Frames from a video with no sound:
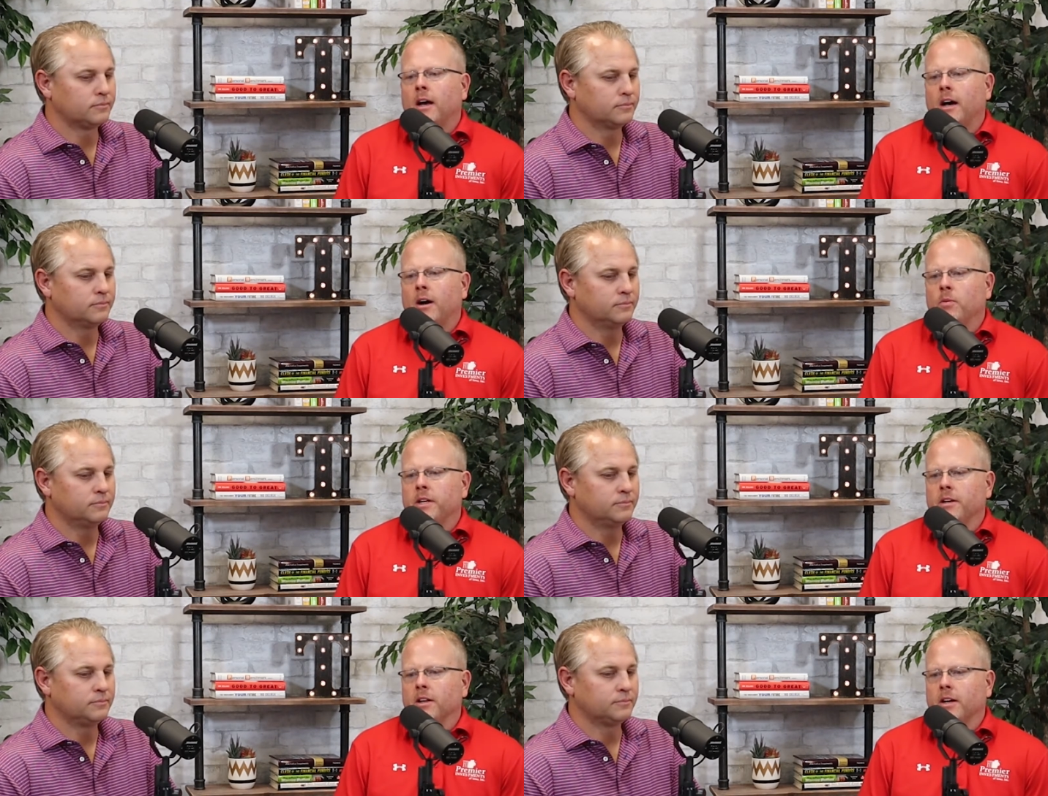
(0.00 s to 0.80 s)
Speaker 1: Uh,
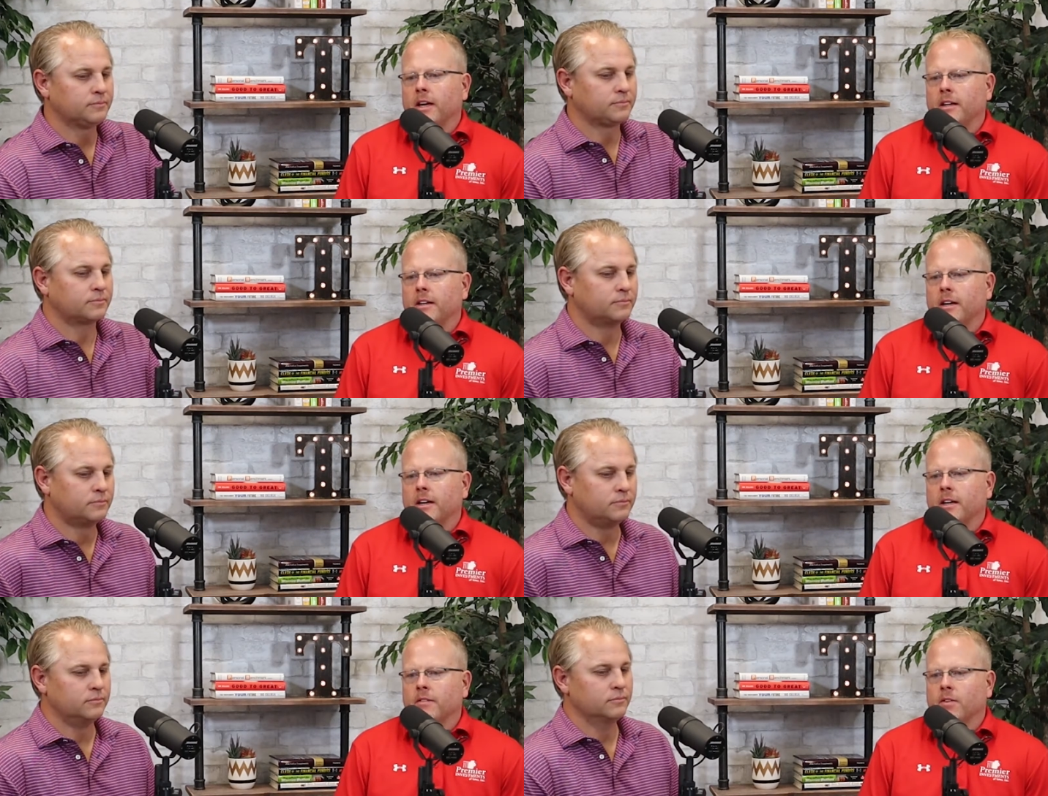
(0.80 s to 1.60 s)
when you look at
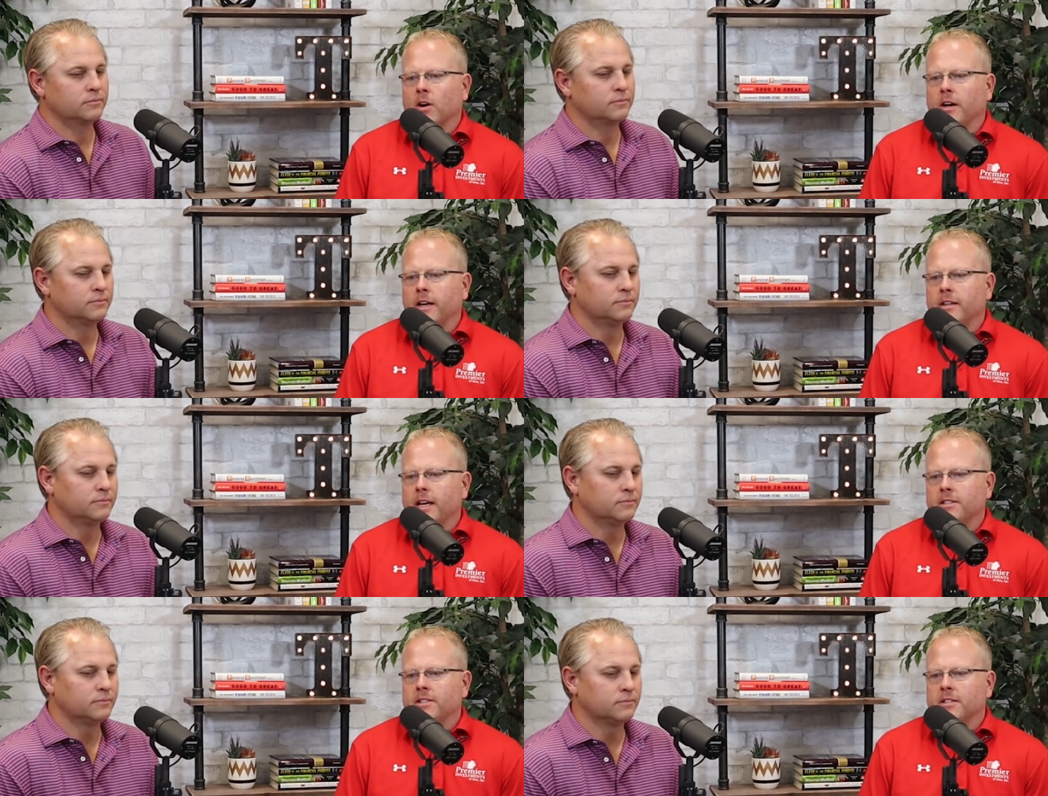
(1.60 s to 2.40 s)
uh, converting,
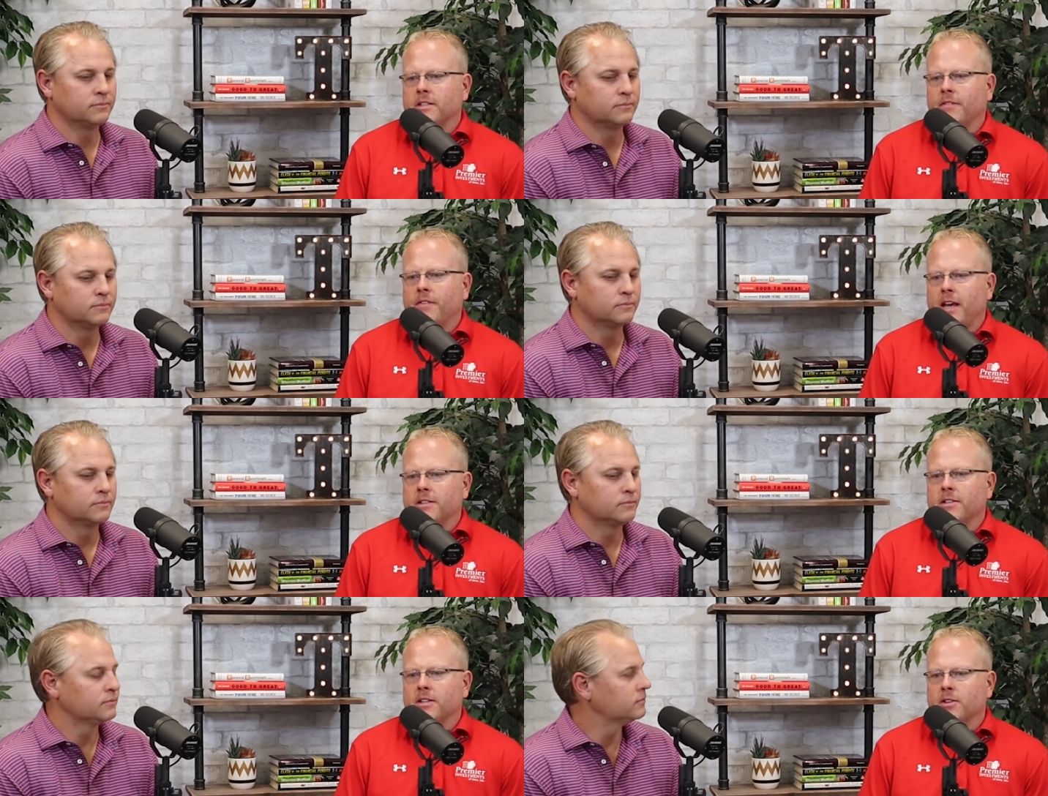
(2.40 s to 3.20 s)
that's just a
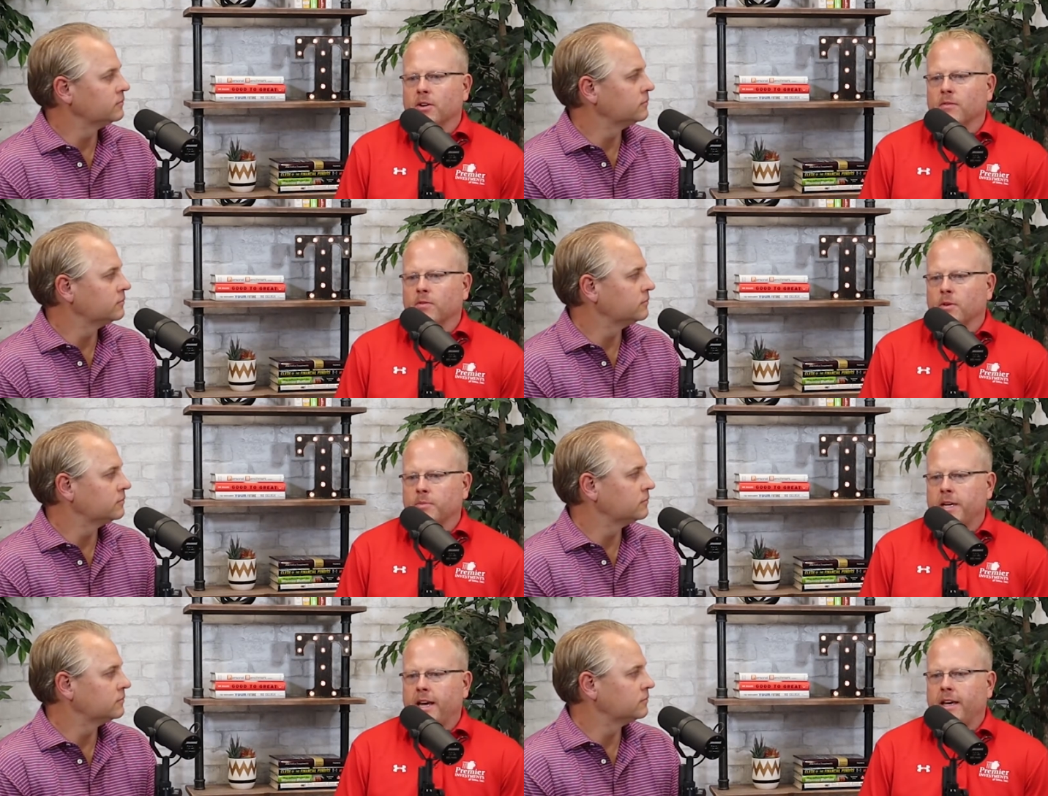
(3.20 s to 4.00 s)
fancy term
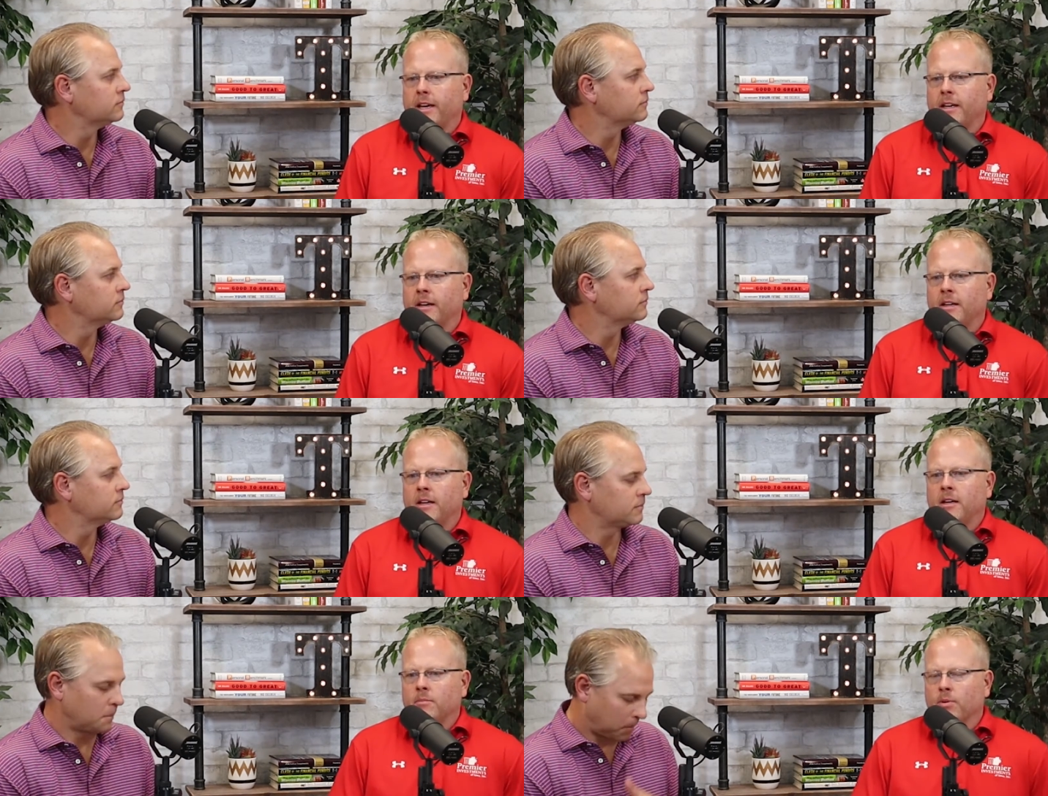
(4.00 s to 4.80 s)
from taking
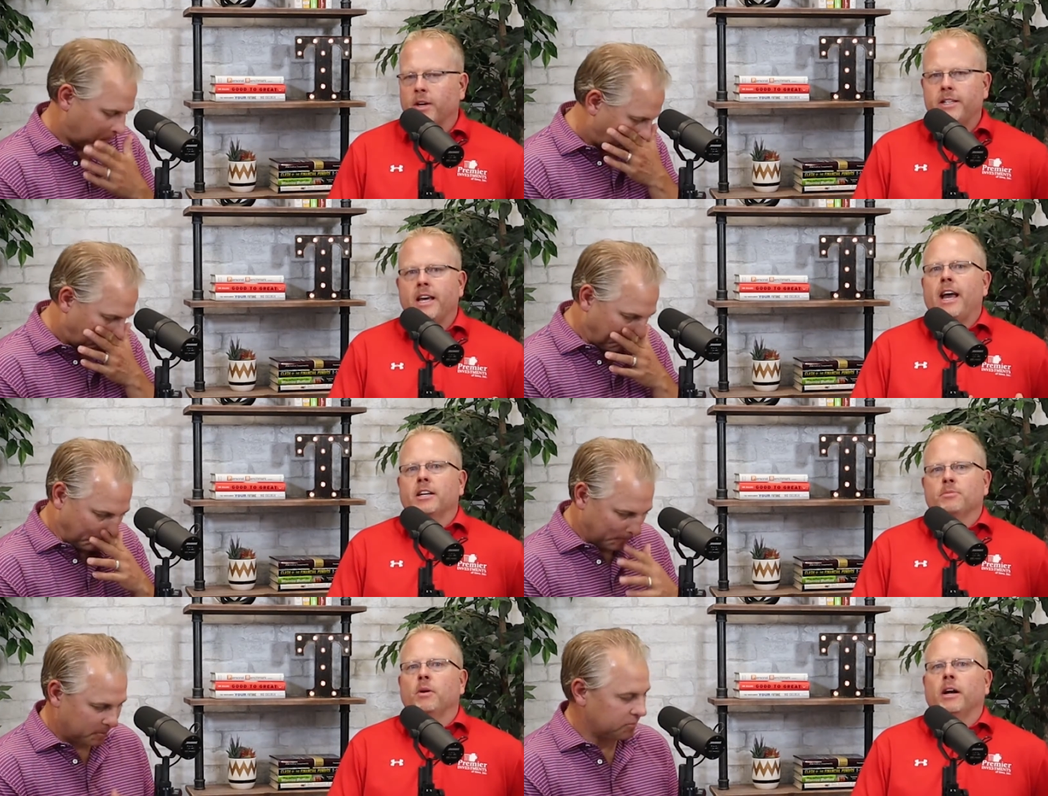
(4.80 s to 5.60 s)
pre
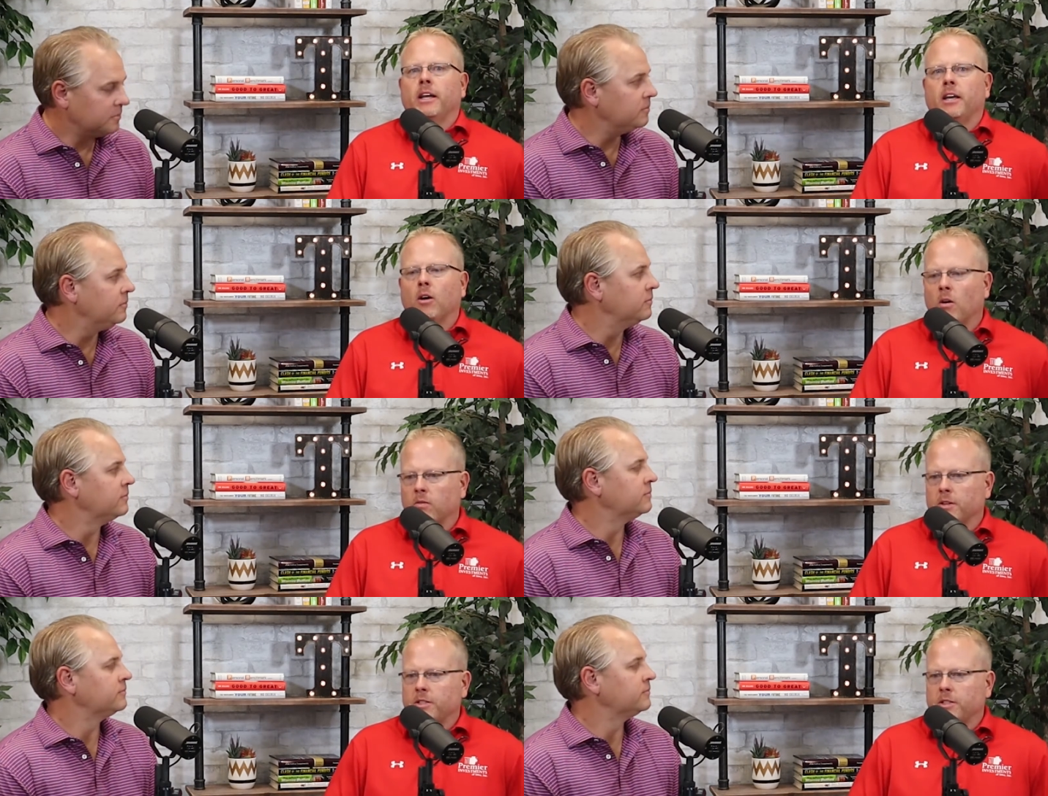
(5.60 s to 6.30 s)
tax money over